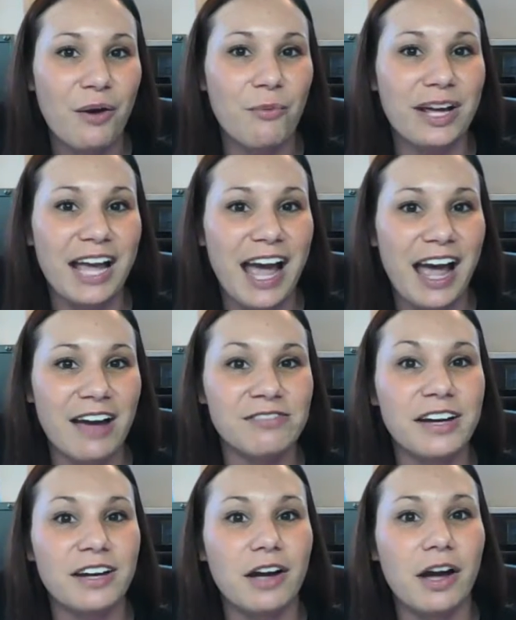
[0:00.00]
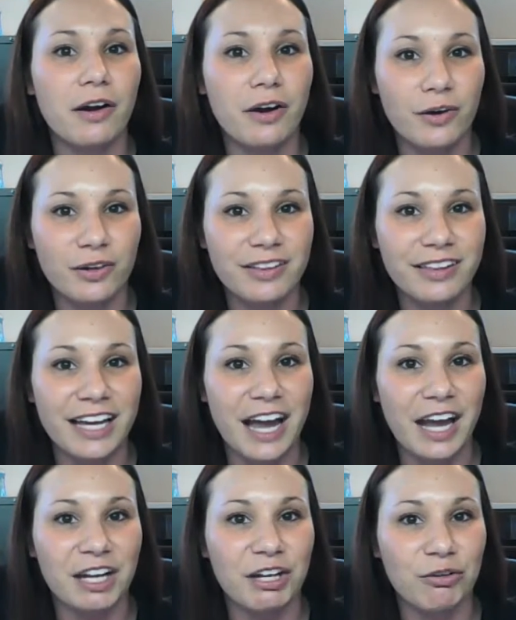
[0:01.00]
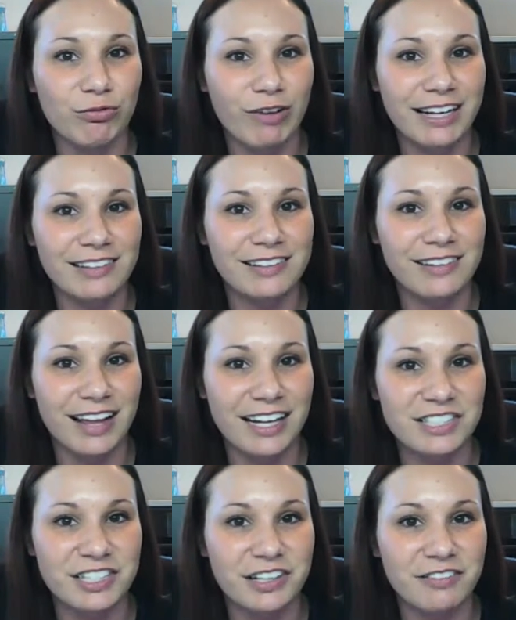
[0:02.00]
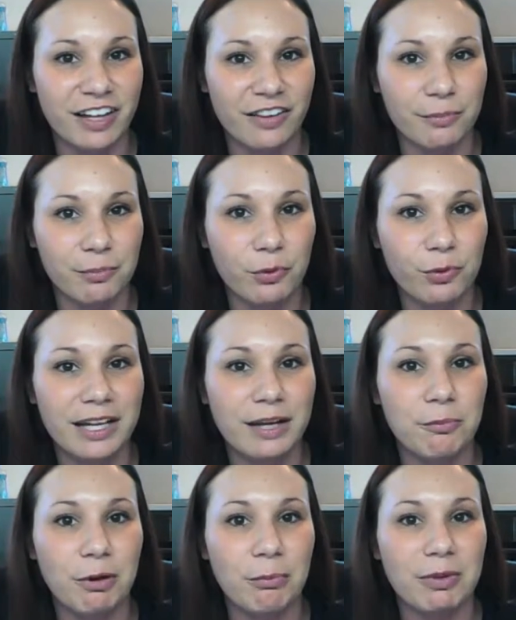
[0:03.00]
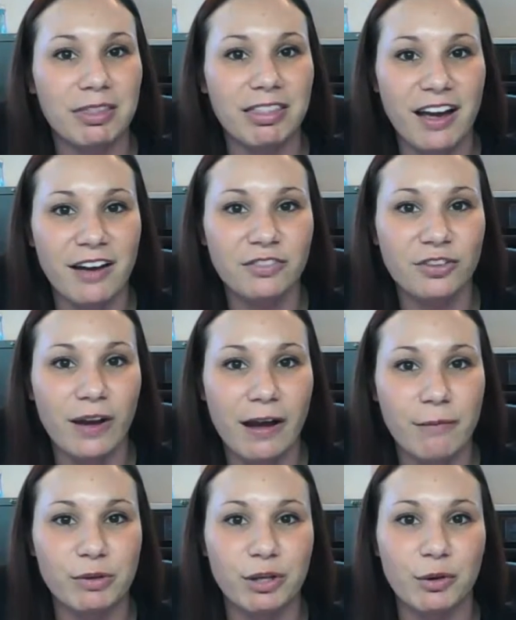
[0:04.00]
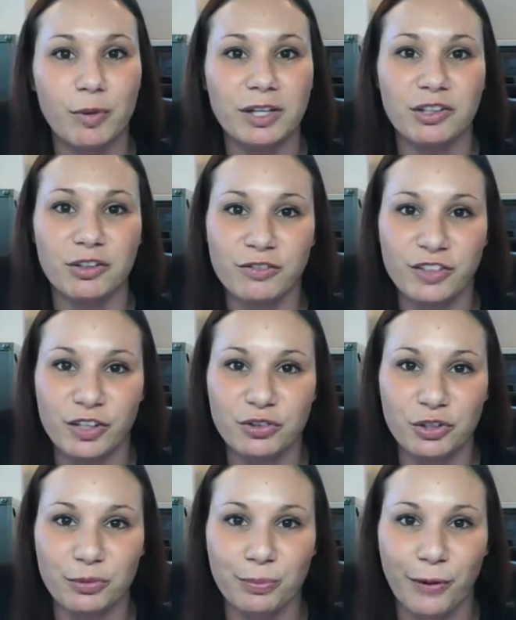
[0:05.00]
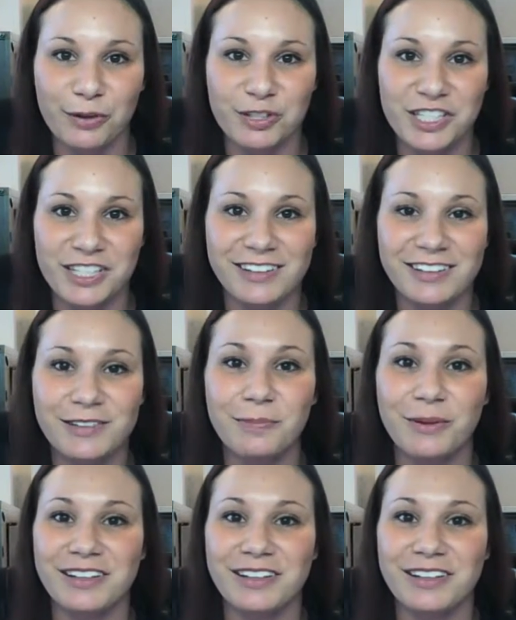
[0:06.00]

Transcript: We have currently a great selection available and we would love to help you with your future purchase.